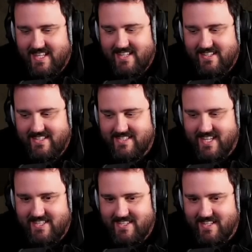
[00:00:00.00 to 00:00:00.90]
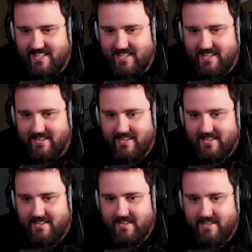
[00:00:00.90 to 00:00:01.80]
It's actually in here.
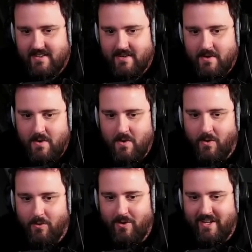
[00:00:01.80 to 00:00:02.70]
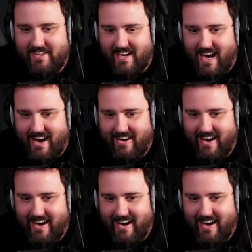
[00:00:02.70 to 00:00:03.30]
Holy cow!